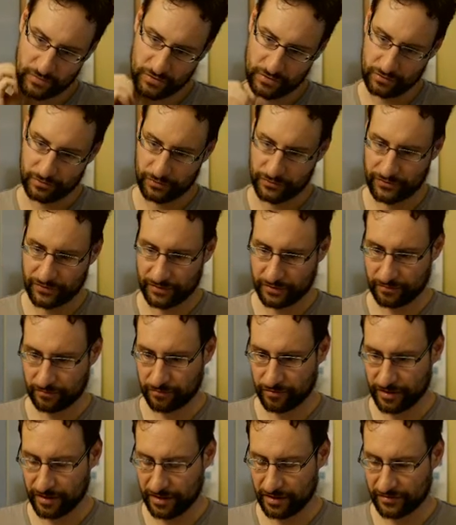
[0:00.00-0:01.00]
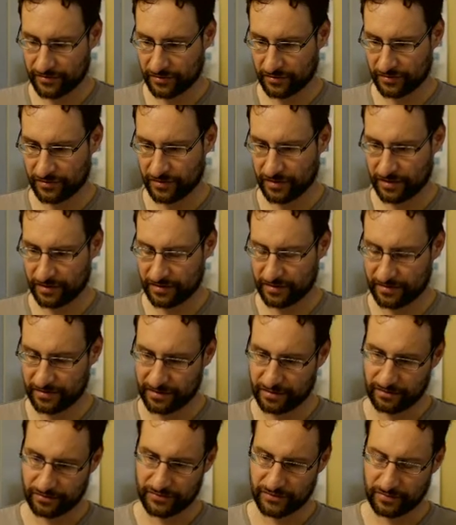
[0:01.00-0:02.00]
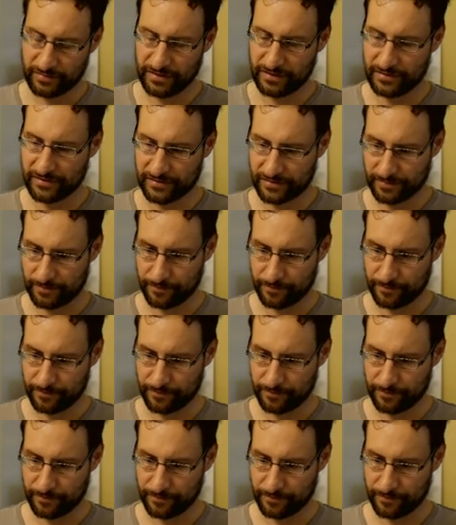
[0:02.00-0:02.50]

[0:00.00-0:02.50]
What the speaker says: good that we, so that also means,